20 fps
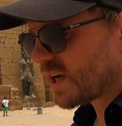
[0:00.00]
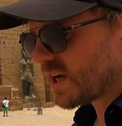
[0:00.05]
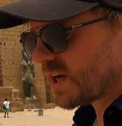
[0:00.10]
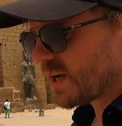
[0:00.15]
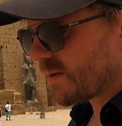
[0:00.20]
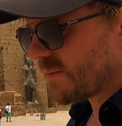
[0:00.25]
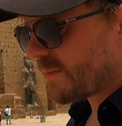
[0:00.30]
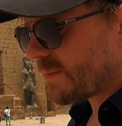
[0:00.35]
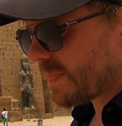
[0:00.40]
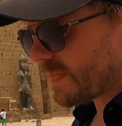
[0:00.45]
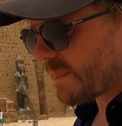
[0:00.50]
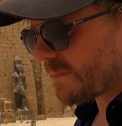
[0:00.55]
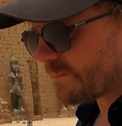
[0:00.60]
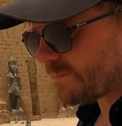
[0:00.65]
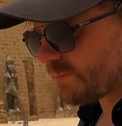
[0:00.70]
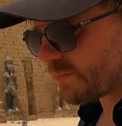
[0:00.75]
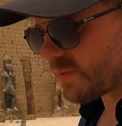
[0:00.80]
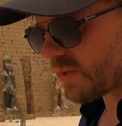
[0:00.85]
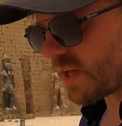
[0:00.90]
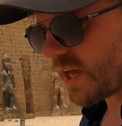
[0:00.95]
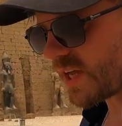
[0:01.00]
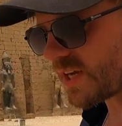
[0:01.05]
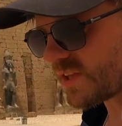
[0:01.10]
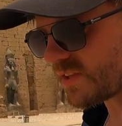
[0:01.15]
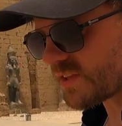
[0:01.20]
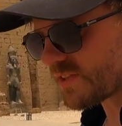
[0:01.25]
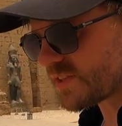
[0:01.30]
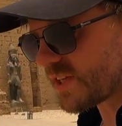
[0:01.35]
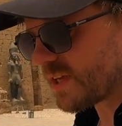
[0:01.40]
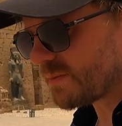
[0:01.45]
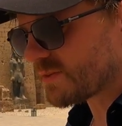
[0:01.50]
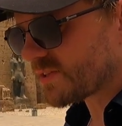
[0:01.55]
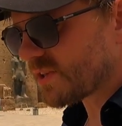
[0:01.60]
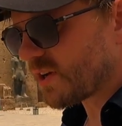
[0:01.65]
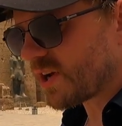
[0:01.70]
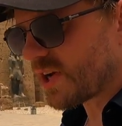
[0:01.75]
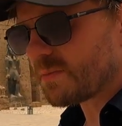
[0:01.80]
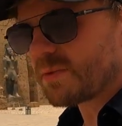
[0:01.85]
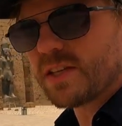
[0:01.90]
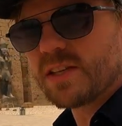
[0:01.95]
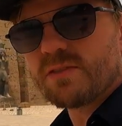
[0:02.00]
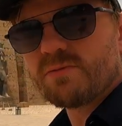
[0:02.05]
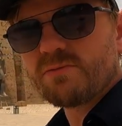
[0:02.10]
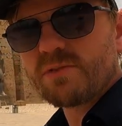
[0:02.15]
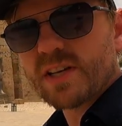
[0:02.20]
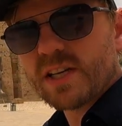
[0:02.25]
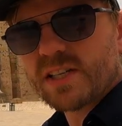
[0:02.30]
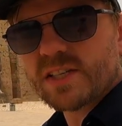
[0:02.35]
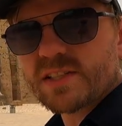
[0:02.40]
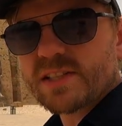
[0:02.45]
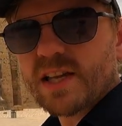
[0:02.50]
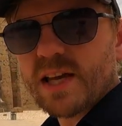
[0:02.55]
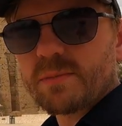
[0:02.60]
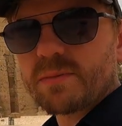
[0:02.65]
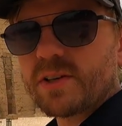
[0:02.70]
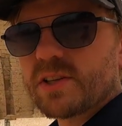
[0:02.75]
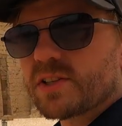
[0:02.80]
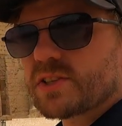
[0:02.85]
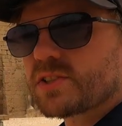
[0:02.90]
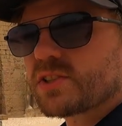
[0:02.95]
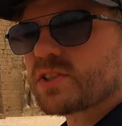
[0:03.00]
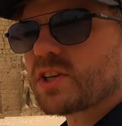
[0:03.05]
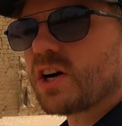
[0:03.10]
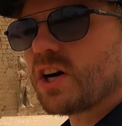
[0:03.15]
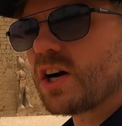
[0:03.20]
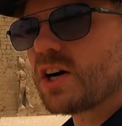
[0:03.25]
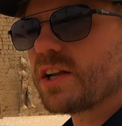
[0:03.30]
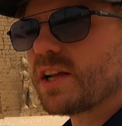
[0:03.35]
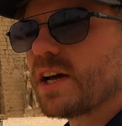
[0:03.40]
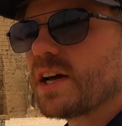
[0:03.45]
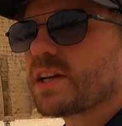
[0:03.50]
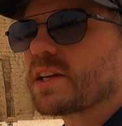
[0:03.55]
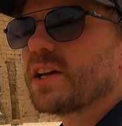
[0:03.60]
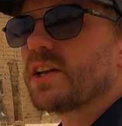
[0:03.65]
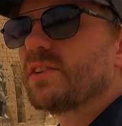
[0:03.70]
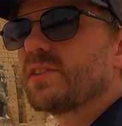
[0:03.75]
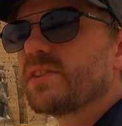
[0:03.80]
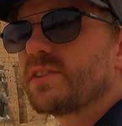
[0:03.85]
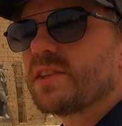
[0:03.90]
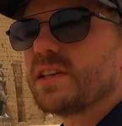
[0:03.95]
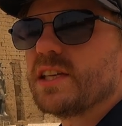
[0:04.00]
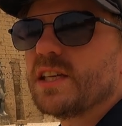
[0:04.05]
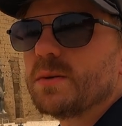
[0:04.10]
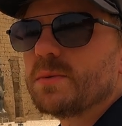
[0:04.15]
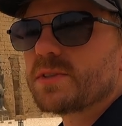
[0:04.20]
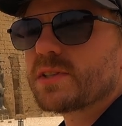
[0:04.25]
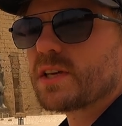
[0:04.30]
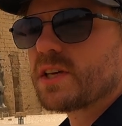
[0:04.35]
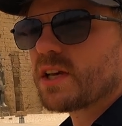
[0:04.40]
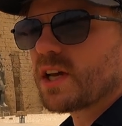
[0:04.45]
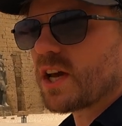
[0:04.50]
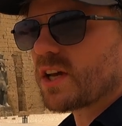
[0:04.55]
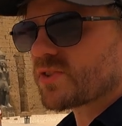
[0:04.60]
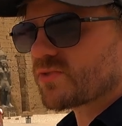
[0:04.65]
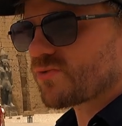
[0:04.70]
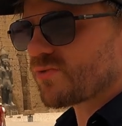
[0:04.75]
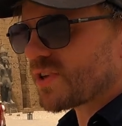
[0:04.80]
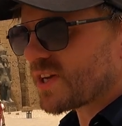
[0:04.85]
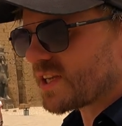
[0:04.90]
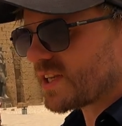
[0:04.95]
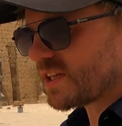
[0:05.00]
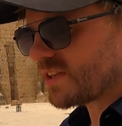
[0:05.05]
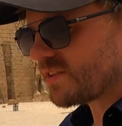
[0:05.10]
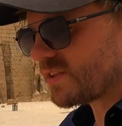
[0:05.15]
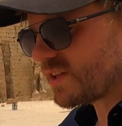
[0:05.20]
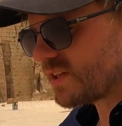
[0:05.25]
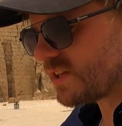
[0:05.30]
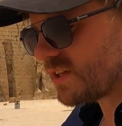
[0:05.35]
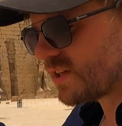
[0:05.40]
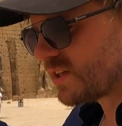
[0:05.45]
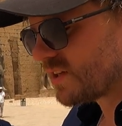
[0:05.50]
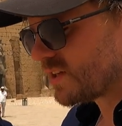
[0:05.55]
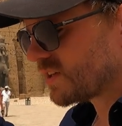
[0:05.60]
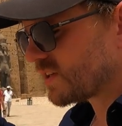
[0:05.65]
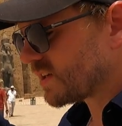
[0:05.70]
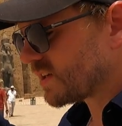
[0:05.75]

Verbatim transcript: um, and at the same time he re-established Karnak and Thebes as really the